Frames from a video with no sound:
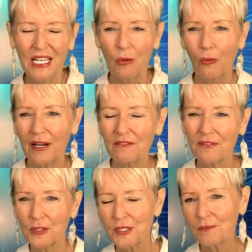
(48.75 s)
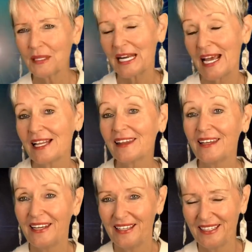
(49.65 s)
One feels a bit
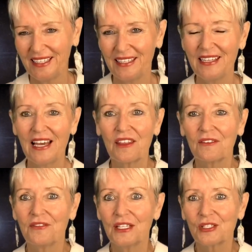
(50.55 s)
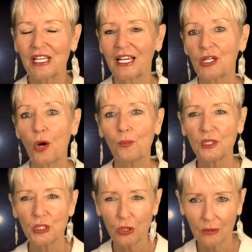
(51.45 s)
alienating and the other feels like an
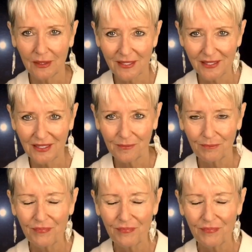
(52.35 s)
opportunity.